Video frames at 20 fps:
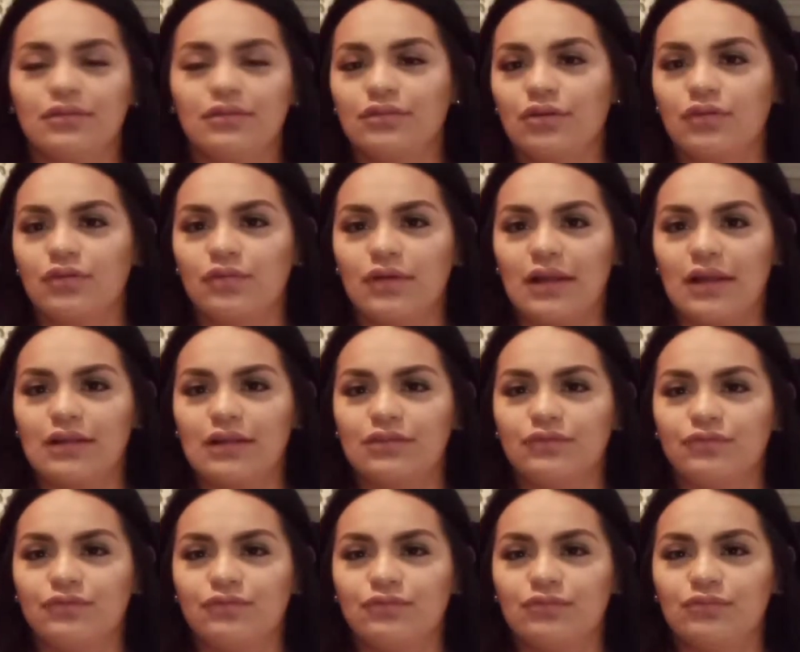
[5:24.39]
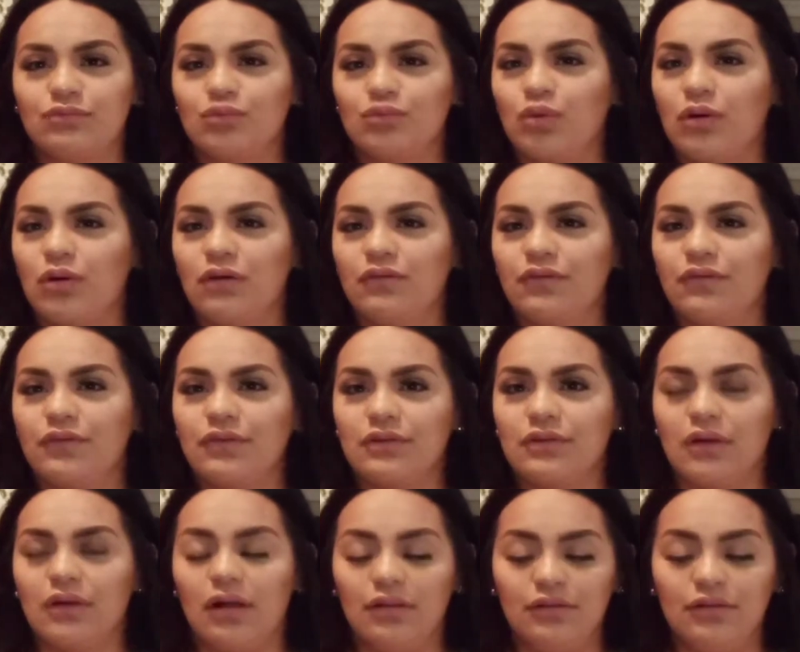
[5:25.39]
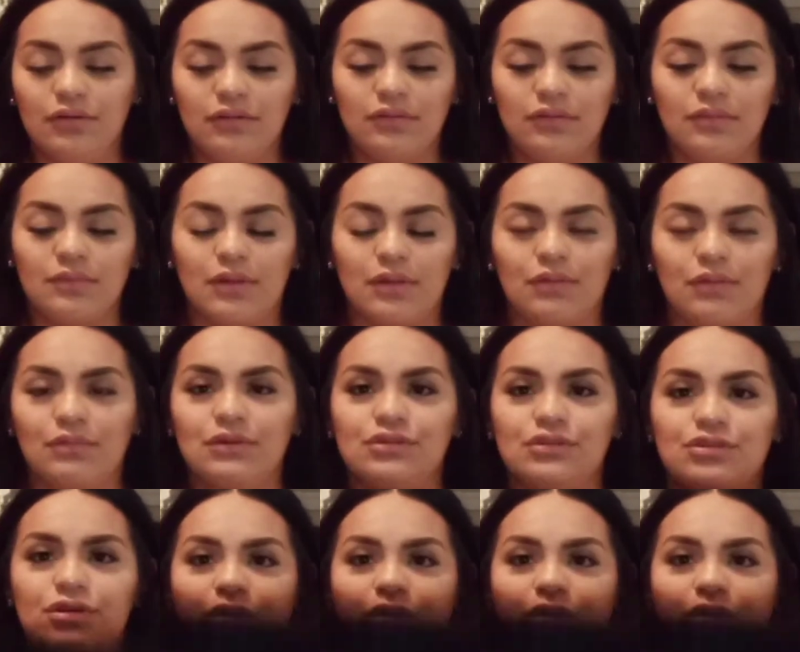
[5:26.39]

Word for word: they're over like $12, $15. I'm not really